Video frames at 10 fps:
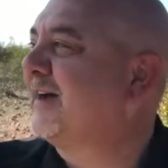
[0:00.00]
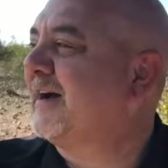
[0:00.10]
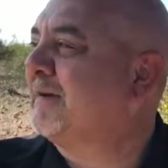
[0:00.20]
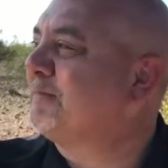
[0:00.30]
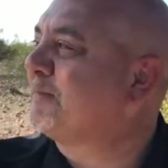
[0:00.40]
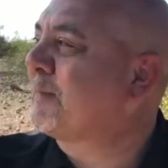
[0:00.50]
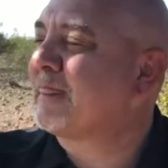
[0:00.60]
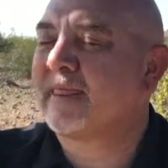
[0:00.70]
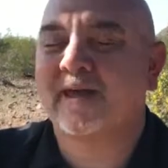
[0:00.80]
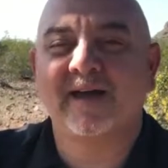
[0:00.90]

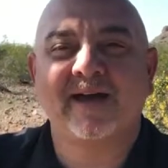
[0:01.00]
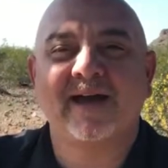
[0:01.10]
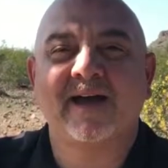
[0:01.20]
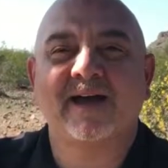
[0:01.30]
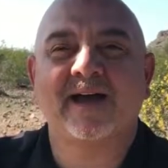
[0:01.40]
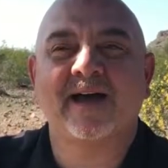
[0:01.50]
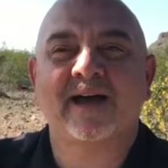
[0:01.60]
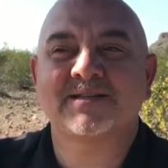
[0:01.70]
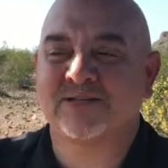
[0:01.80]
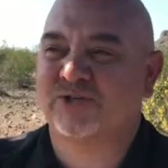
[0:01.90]

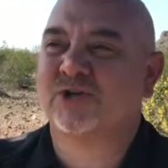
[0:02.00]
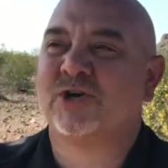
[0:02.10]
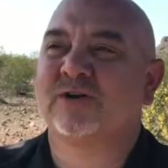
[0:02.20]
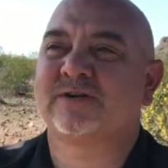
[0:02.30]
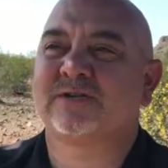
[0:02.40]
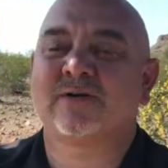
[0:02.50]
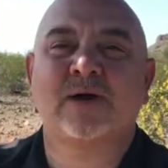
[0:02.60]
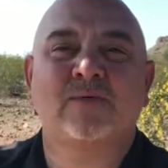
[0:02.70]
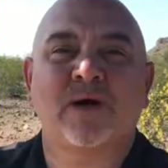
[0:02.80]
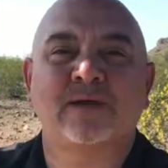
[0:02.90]
I said, "Sure." So
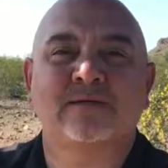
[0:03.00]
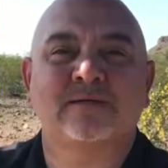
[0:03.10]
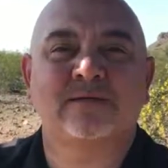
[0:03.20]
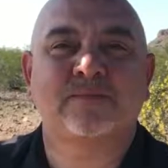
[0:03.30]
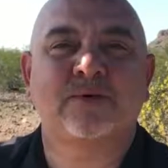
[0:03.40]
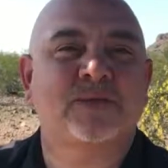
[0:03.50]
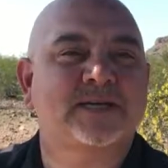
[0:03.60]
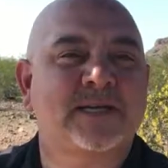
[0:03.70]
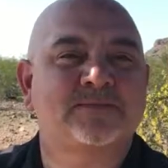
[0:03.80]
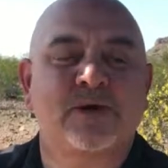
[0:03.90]
I went and put my
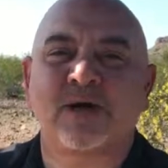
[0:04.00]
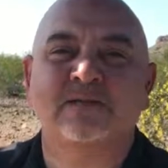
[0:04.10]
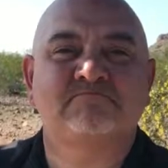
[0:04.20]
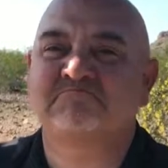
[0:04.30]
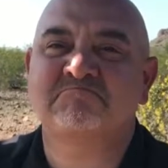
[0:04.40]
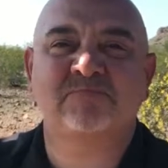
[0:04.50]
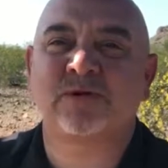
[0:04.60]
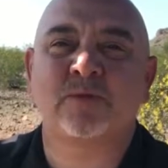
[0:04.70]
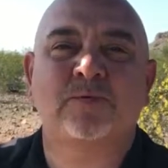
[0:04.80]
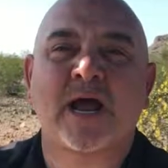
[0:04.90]
tape on,
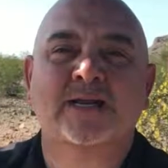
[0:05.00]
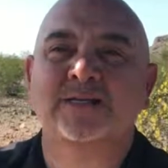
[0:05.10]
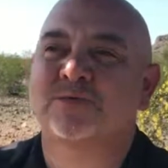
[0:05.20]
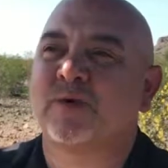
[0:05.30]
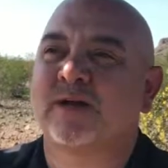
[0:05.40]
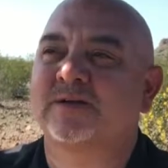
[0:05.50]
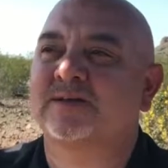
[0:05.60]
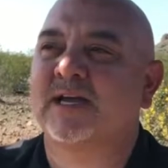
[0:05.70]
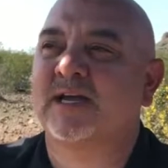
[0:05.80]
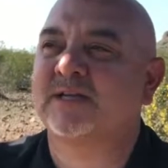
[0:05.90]
no practice, went on
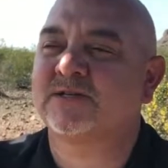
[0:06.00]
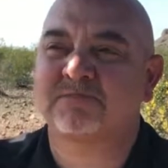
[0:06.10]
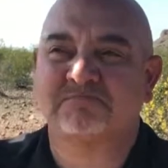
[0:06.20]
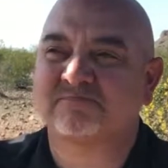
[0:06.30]
stage.